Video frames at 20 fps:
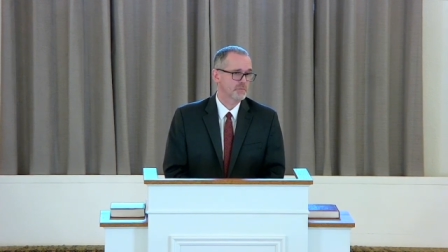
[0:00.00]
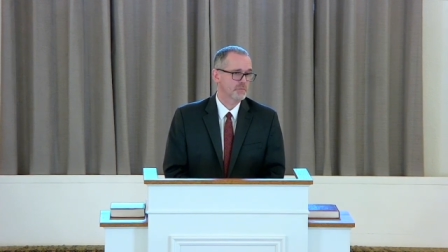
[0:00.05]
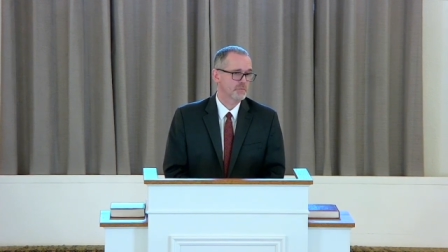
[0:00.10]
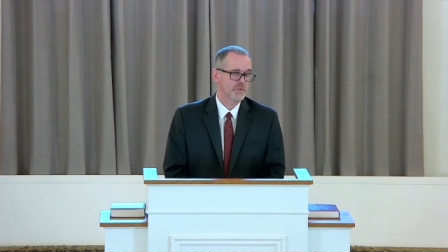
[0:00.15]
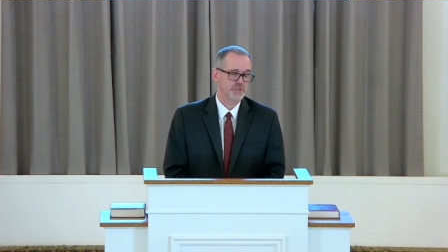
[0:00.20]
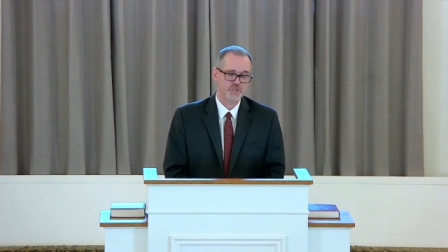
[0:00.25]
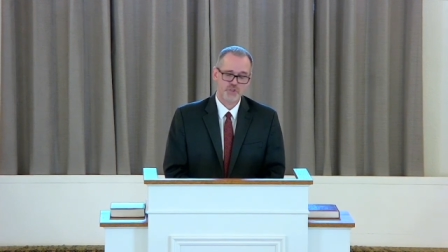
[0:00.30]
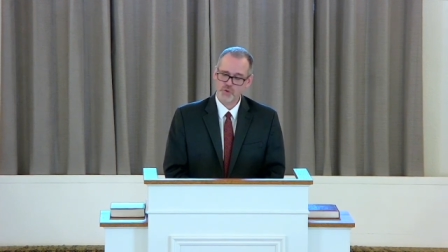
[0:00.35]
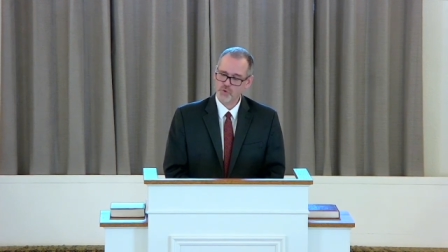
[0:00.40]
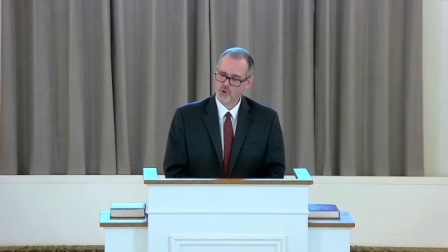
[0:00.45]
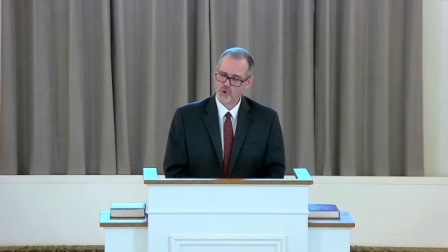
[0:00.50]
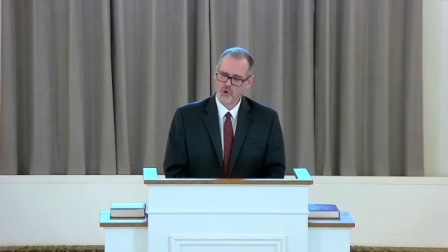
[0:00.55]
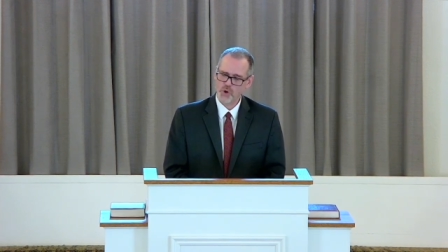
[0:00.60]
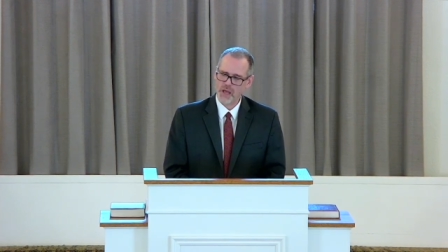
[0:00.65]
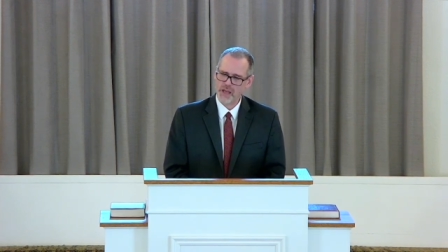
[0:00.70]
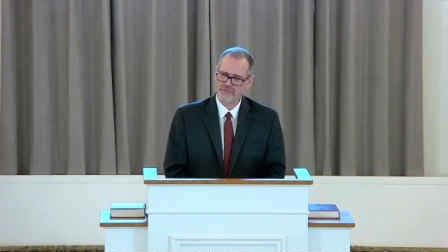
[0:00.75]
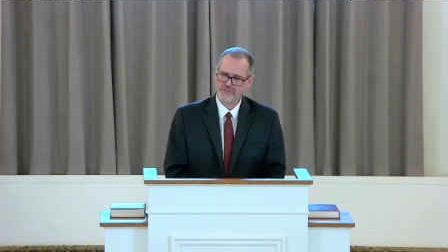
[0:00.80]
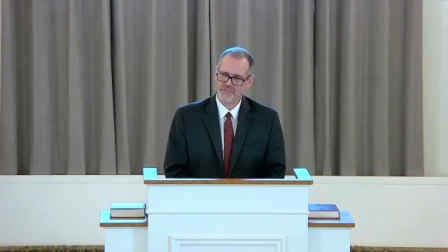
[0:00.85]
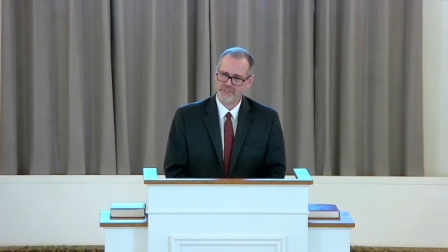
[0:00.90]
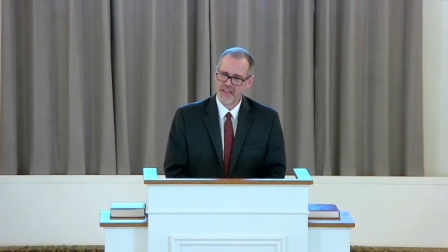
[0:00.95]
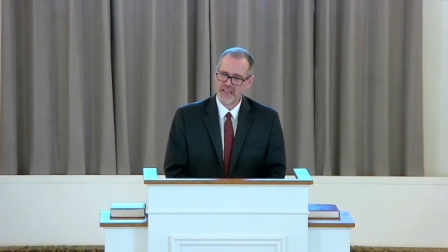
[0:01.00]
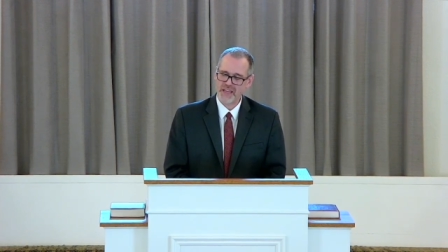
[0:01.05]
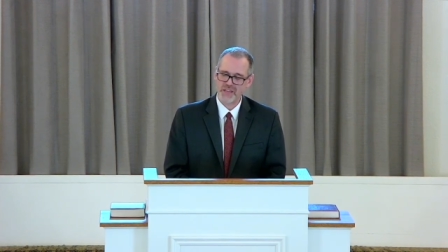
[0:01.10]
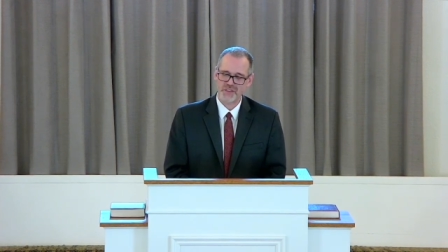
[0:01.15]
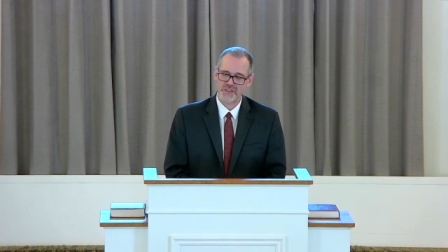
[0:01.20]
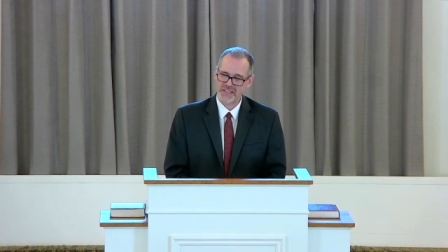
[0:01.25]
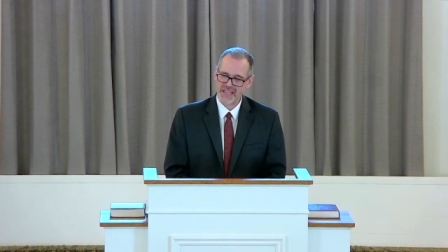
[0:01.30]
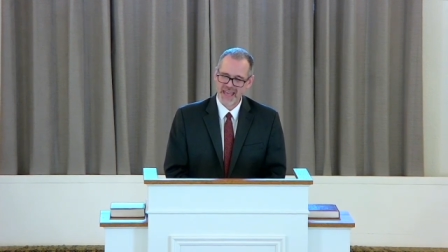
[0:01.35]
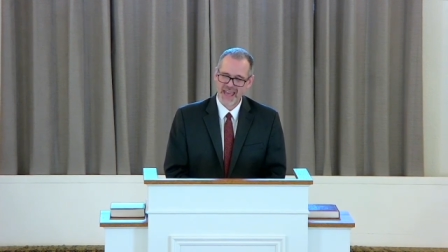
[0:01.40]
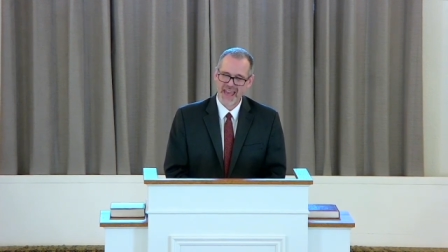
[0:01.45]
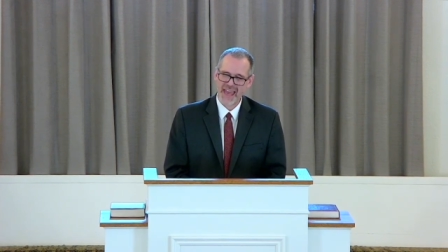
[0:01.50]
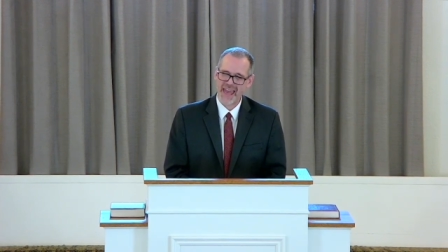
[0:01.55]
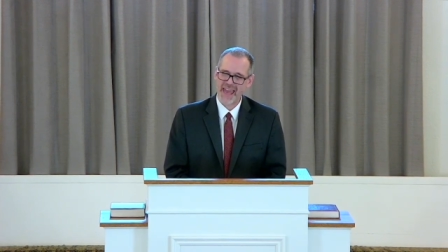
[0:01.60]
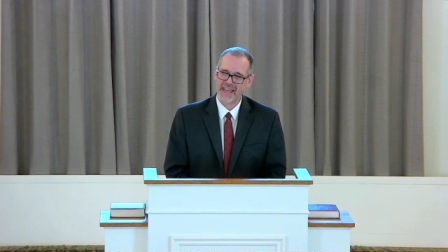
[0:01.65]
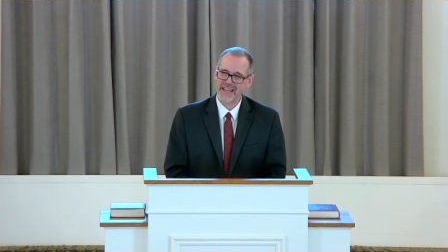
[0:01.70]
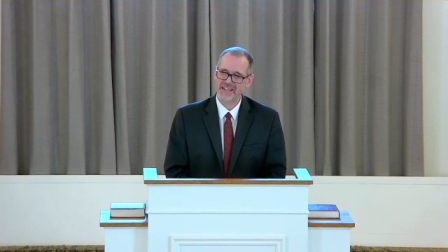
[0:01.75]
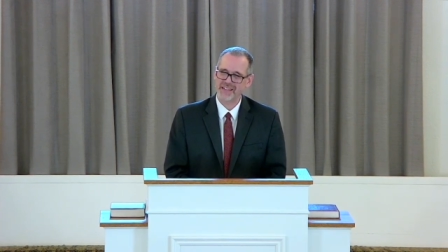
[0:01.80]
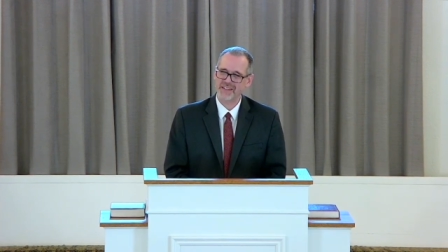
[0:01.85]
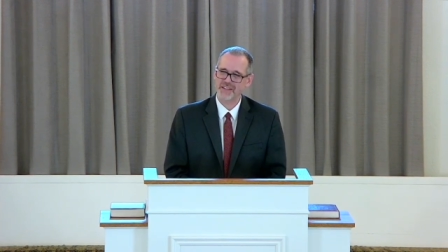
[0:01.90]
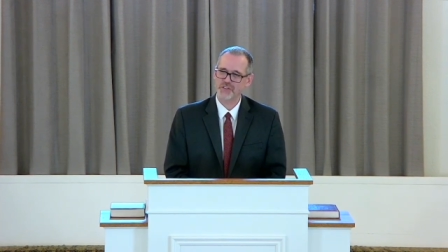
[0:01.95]
But you who have faith
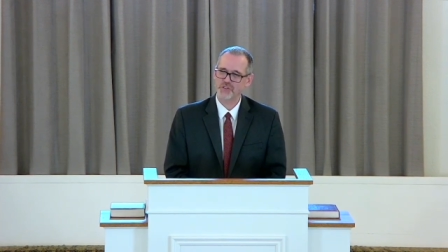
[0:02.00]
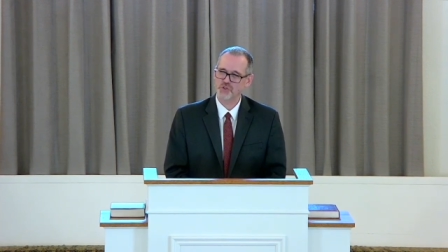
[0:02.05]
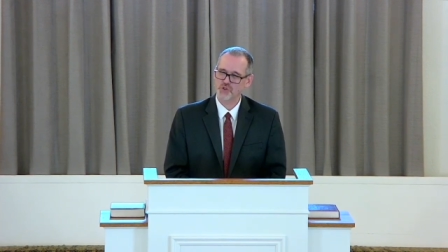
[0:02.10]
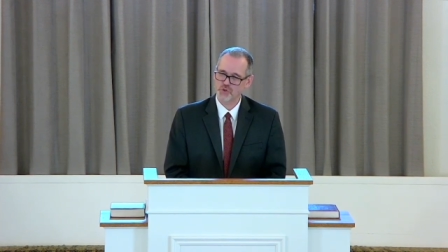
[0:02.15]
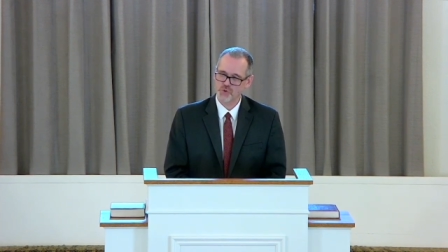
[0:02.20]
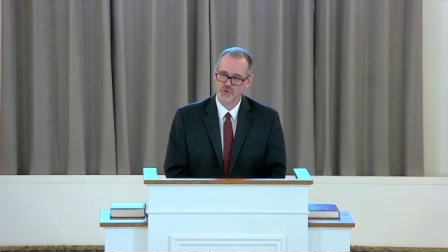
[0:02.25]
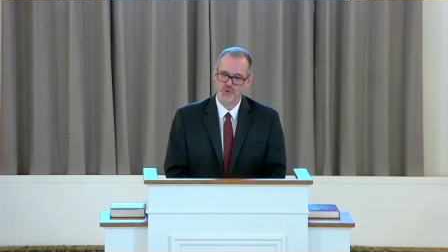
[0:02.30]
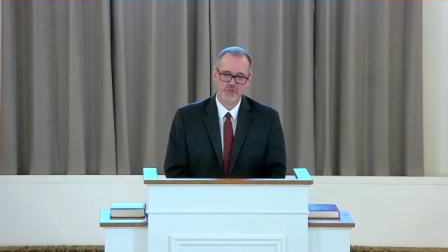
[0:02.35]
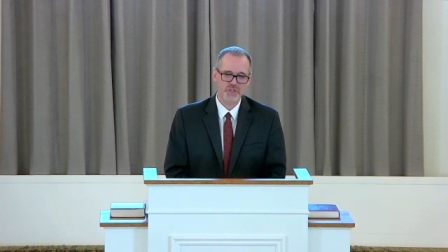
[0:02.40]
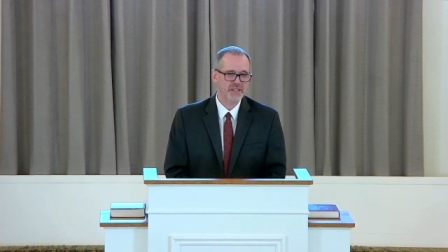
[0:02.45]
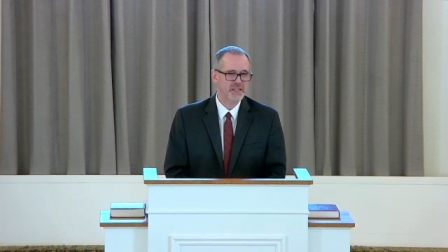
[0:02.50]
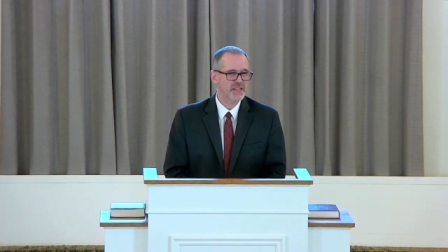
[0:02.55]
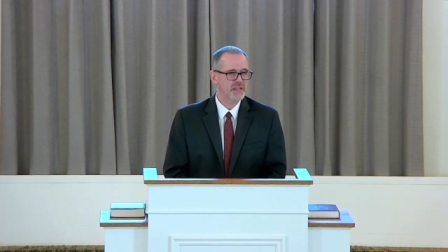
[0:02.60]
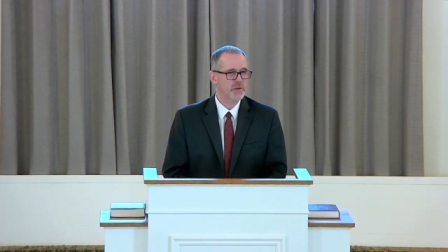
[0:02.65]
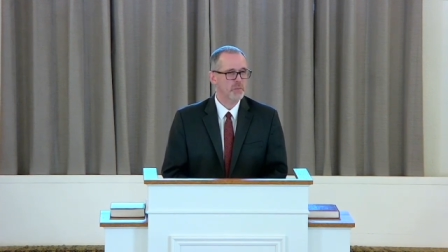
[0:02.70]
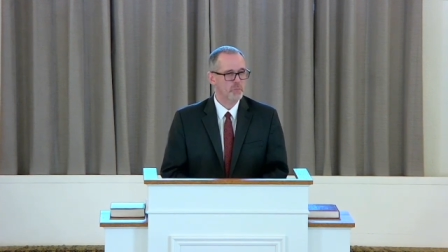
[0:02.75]
can truly